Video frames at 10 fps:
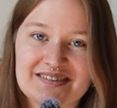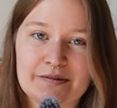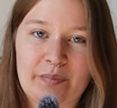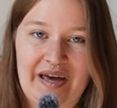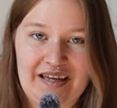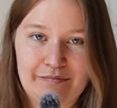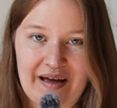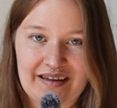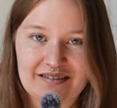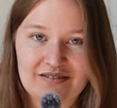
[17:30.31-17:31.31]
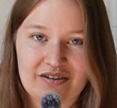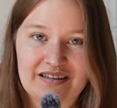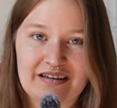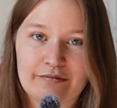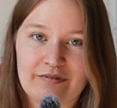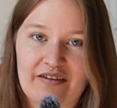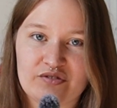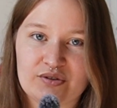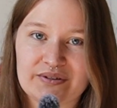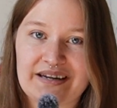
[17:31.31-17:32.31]
It's a paid pattern on their
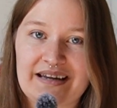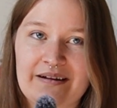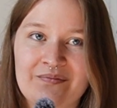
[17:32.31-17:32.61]
Ravelry.